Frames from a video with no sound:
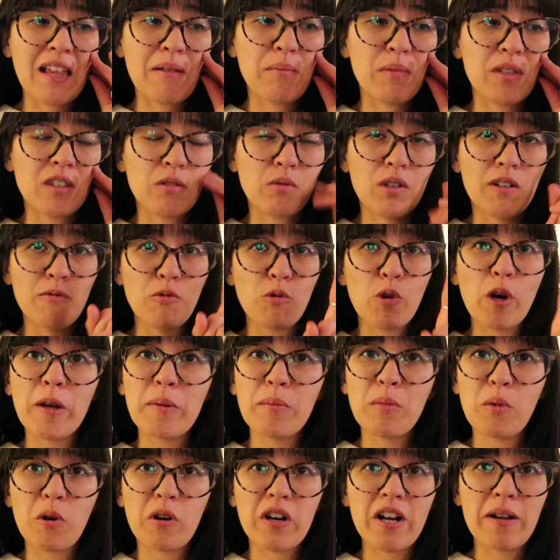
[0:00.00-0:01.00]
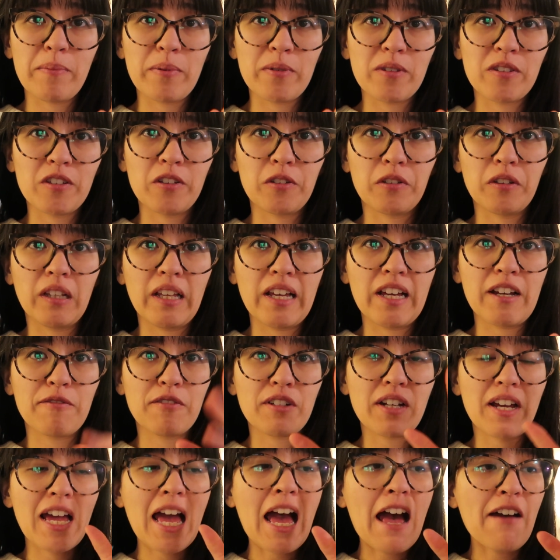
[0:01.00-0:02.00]
That means we have one more episode
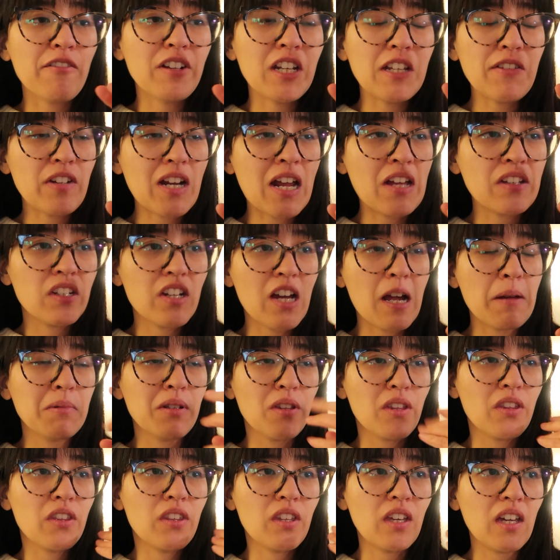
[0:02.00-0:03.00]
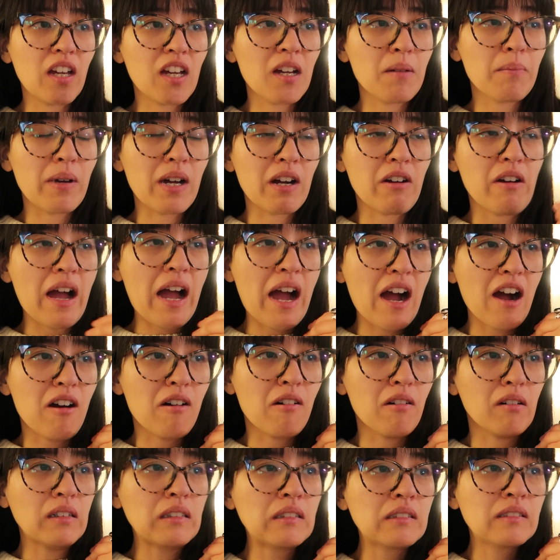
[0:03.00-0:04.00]
left. I haven't even had time to think about
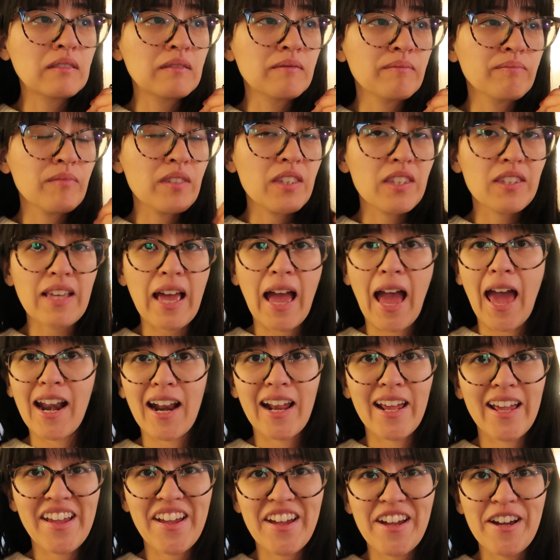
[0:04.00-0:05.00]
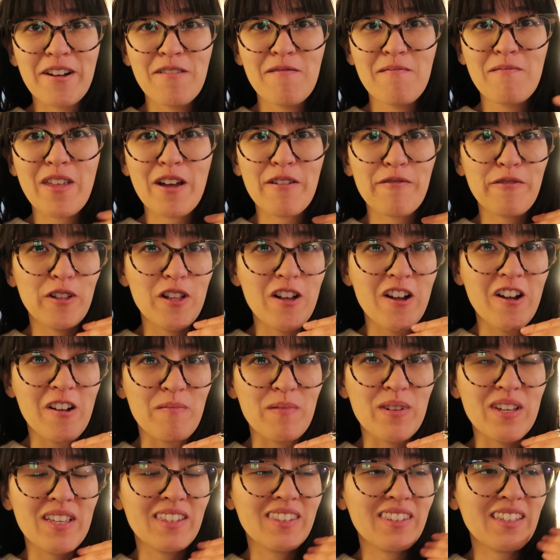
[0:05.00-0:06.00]
how sad I am that
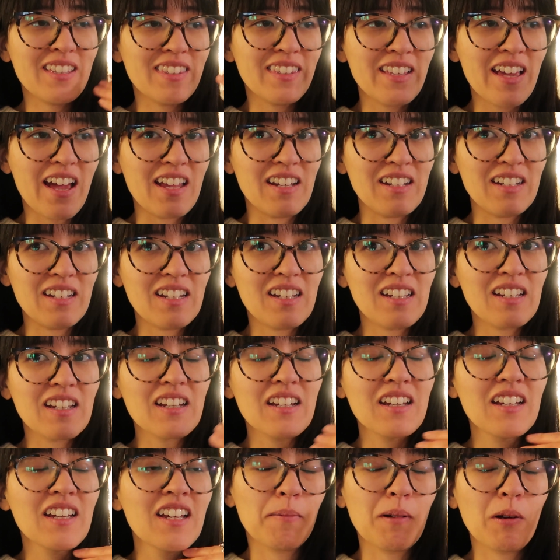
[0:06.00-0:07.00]
Vlogmas is ending.